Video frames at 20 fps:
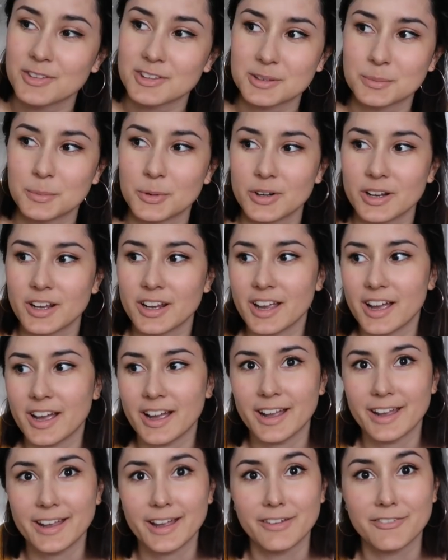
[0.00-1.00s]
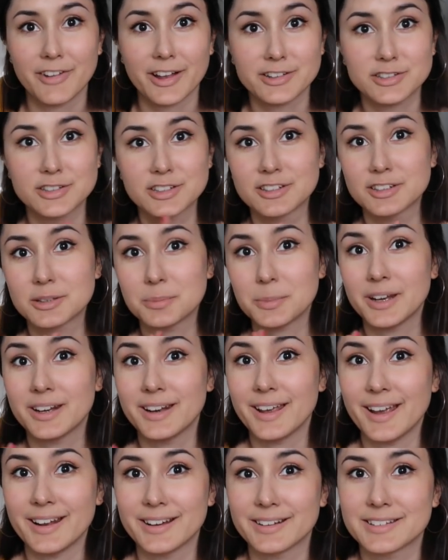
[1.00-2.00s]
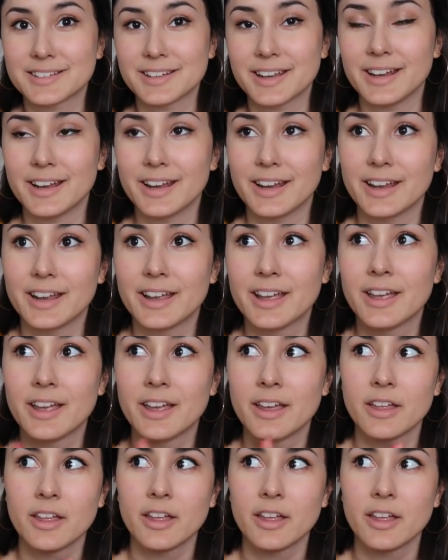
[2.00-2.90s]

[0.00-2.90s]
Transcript: this morning I have actually just been editing